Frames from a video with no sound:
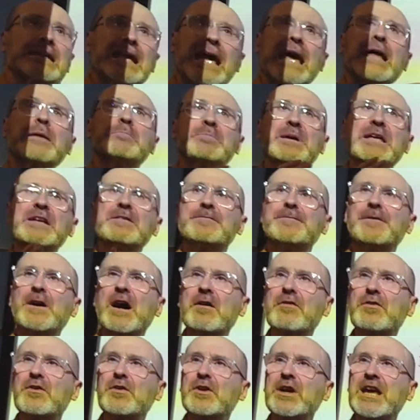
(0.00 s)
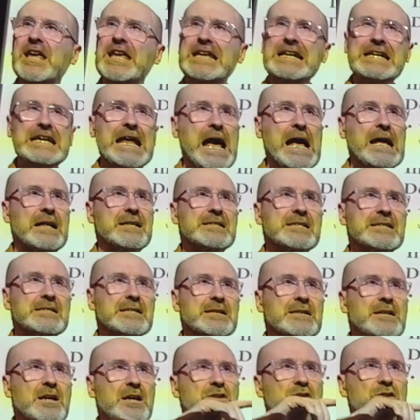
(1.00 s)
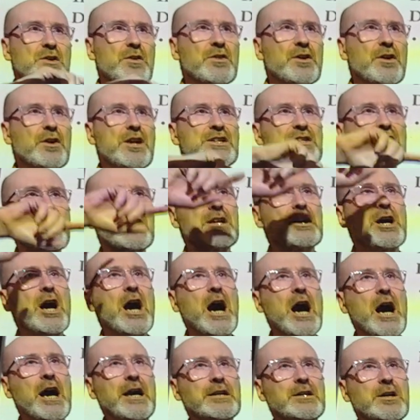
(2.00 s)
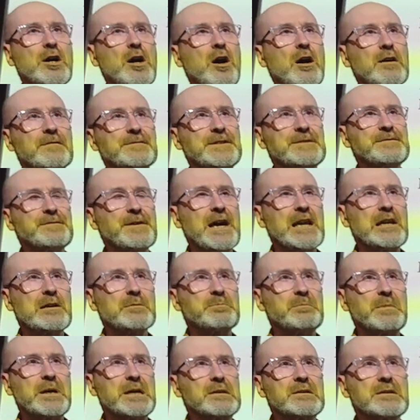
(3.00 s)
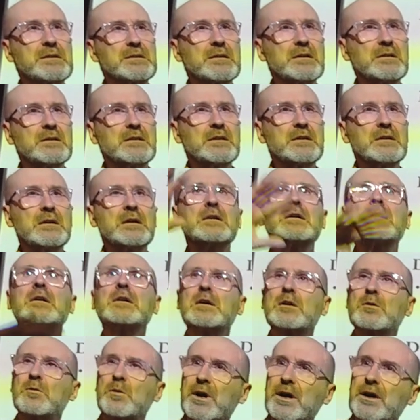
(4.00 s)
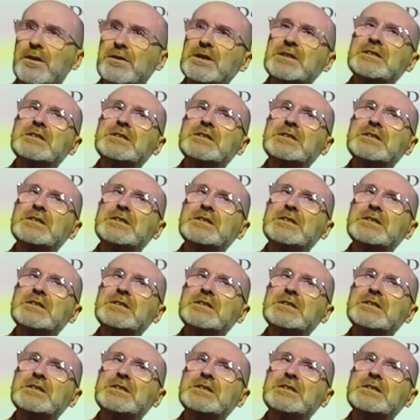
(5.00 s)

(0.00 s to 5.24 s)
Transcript: can be further enhanced. So there is an arc of development where the